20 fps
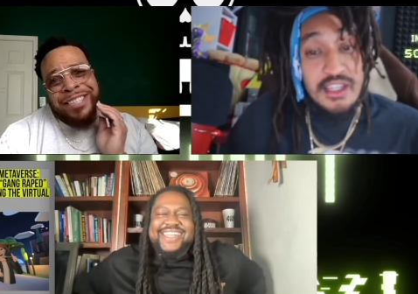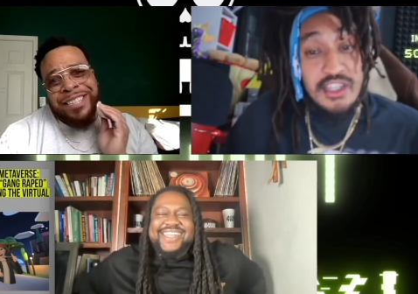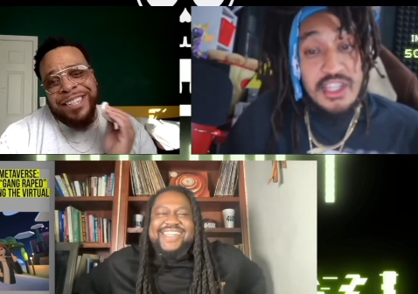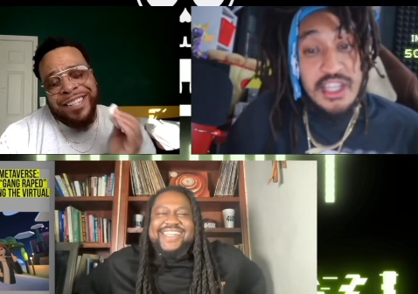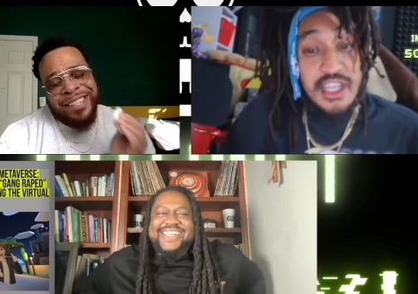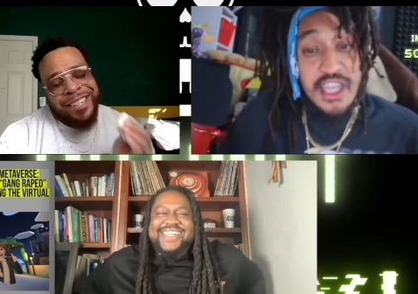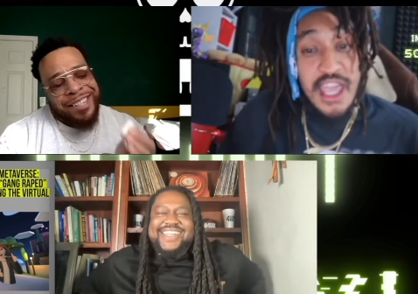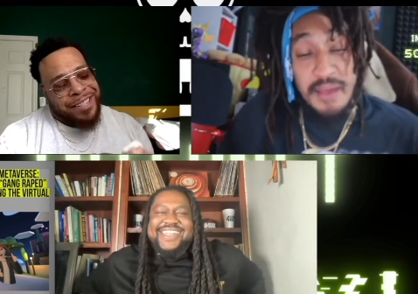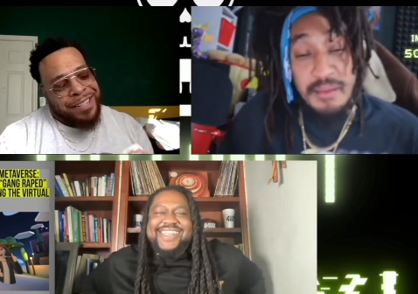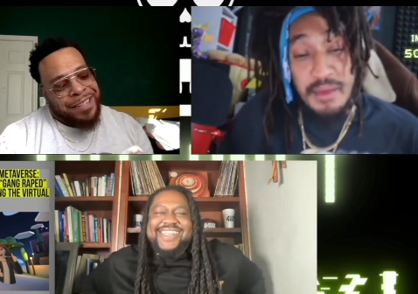Speaker 1: she
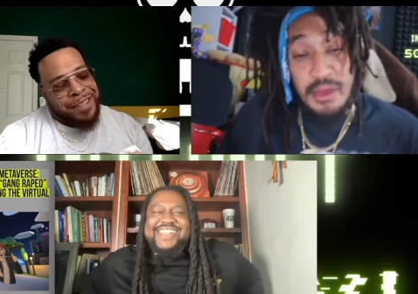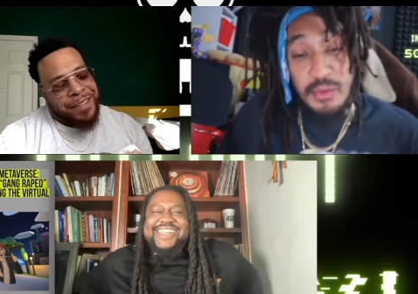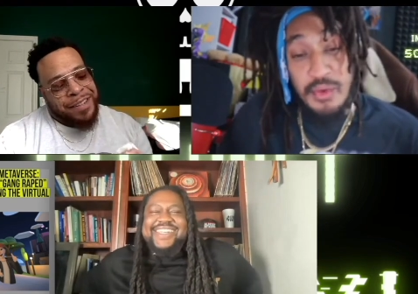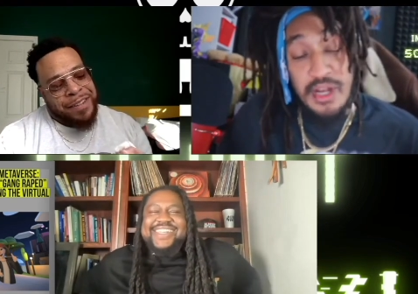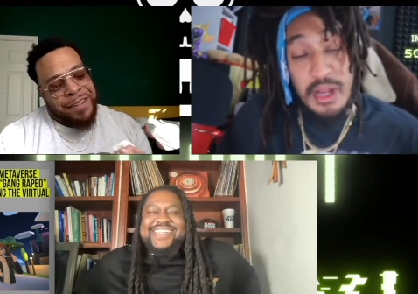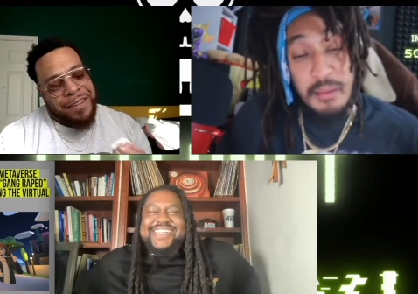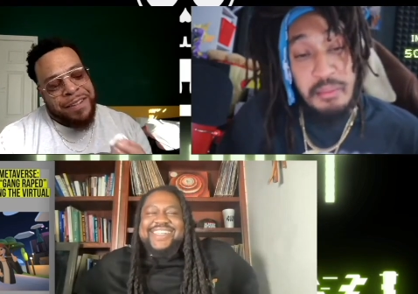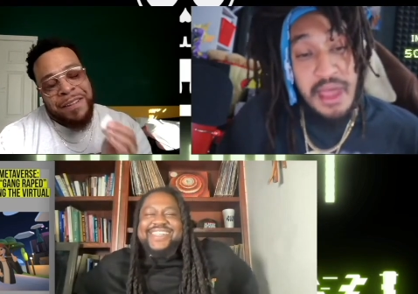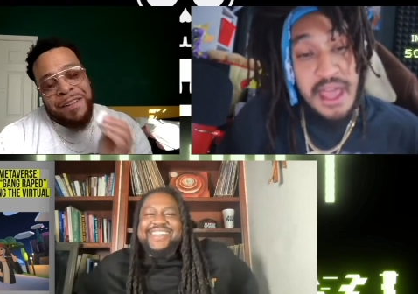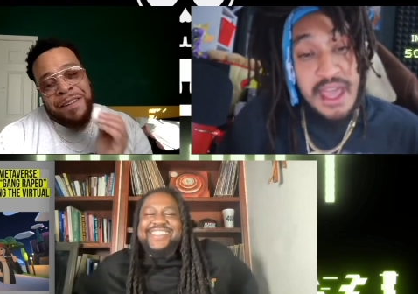came in with
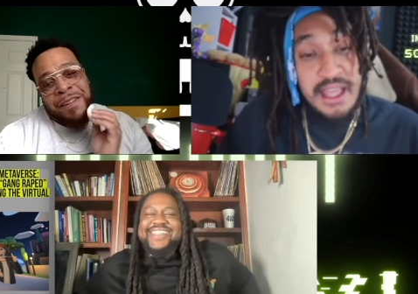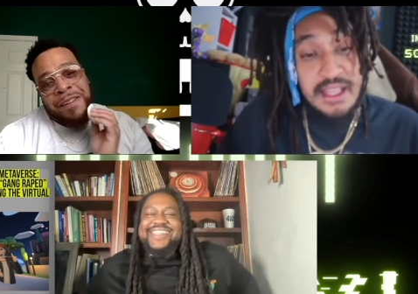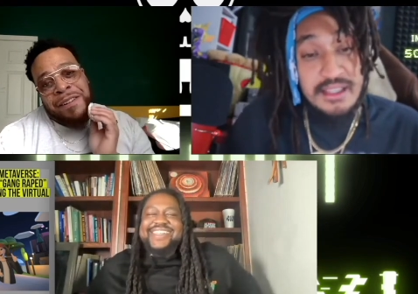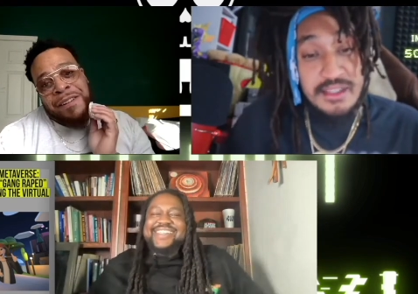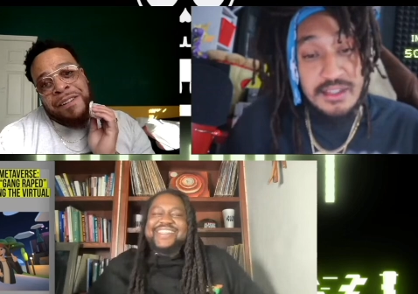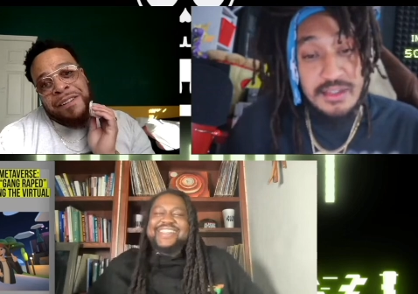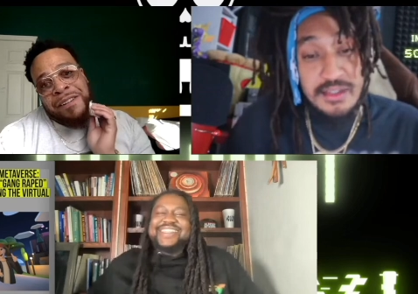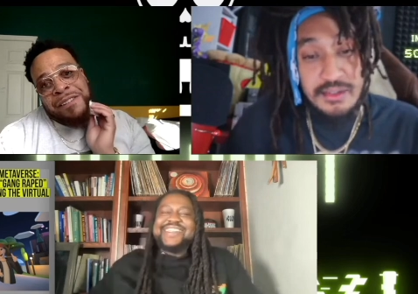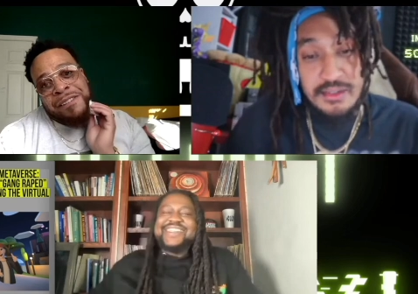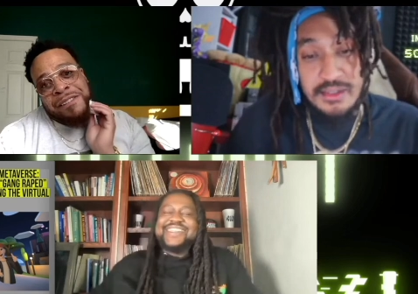a
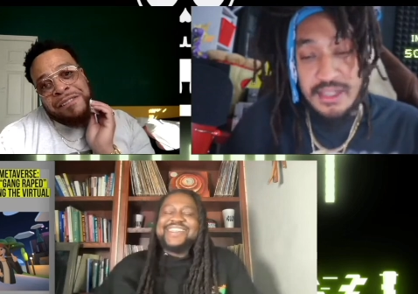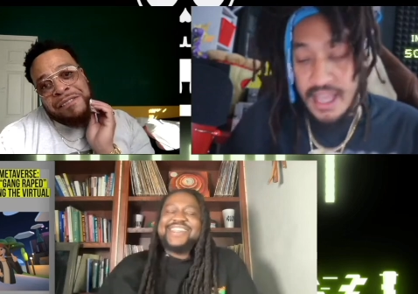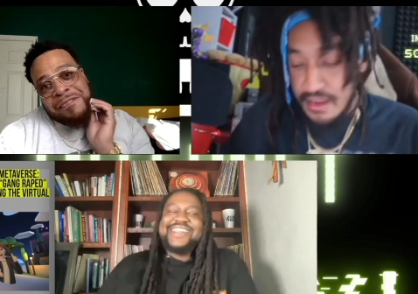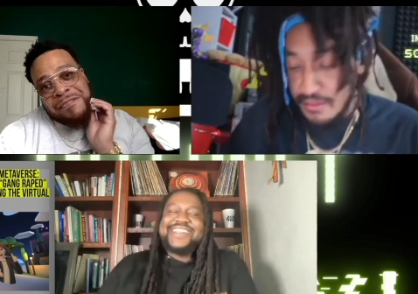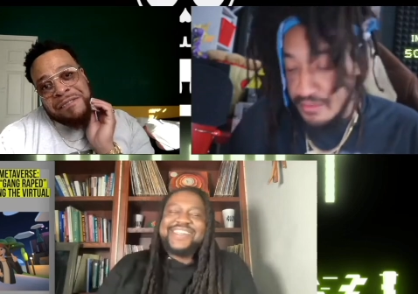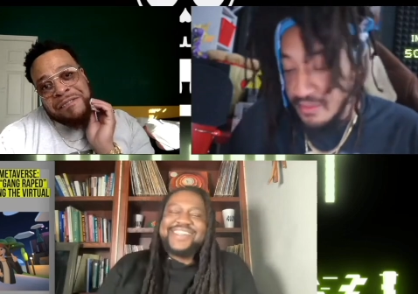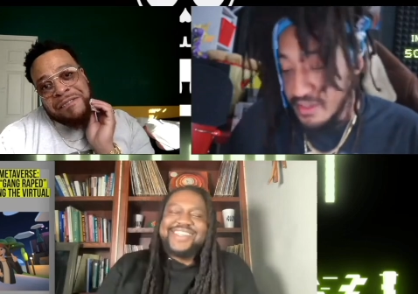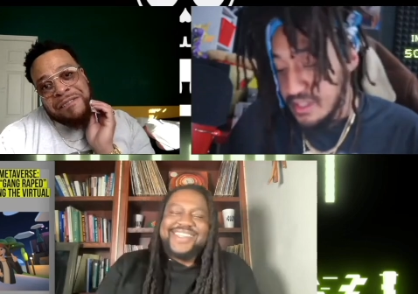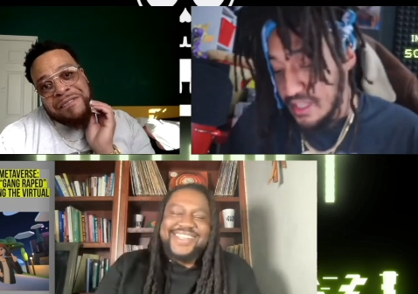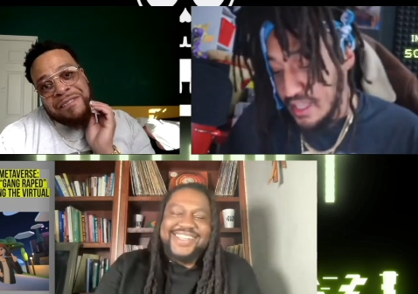pantsuit and
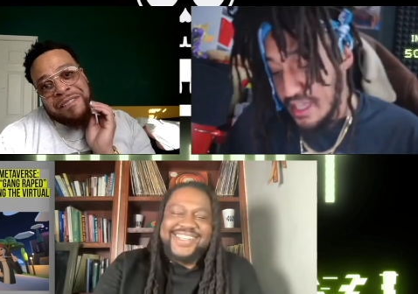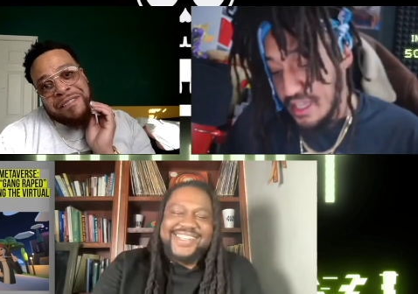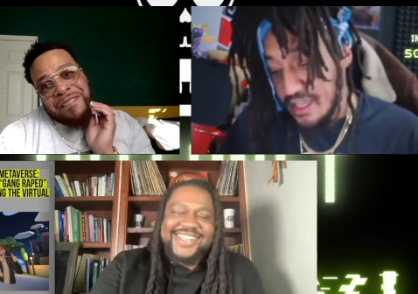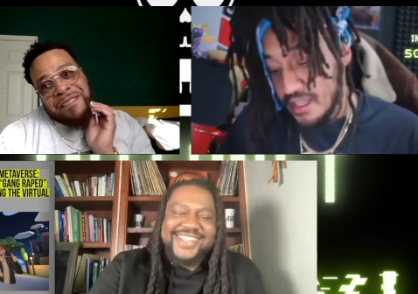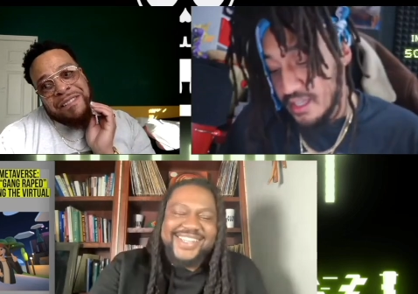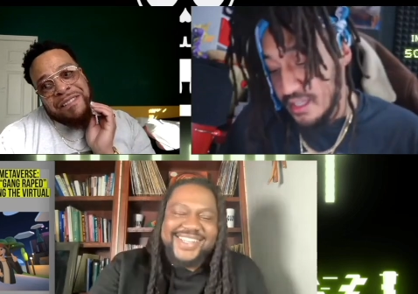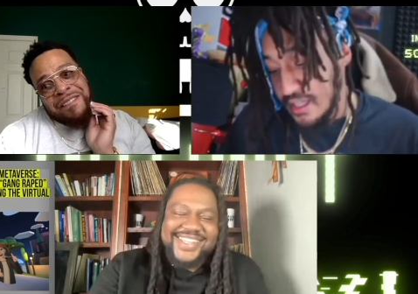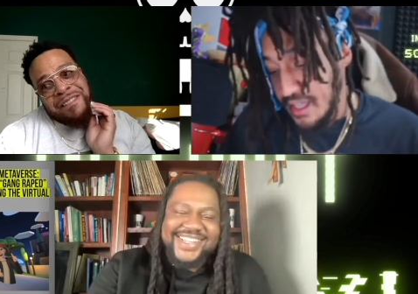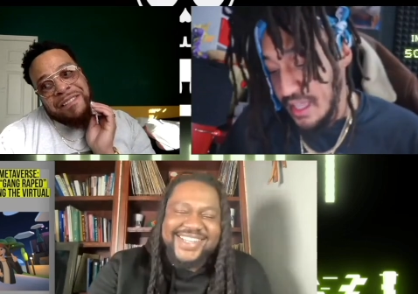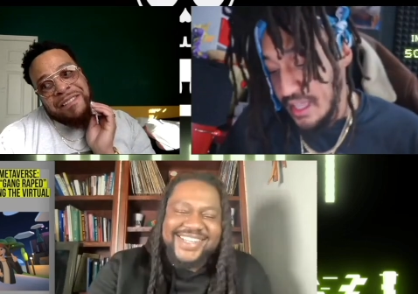
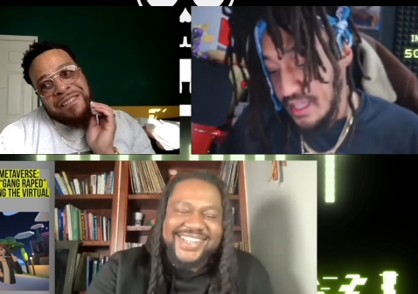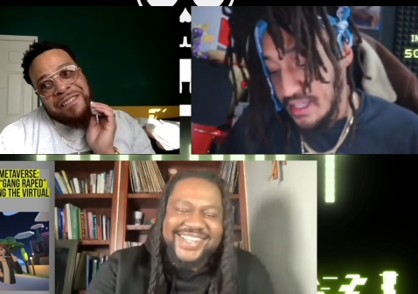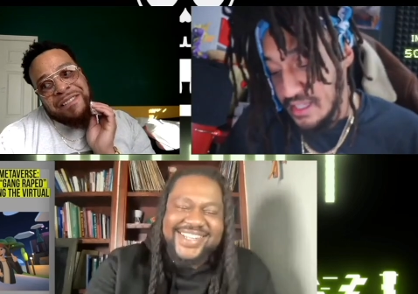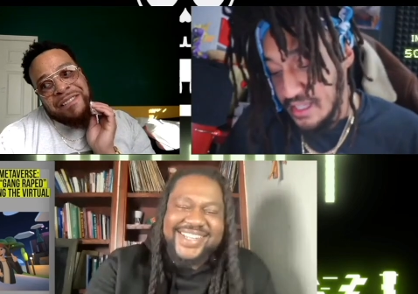everything, and they did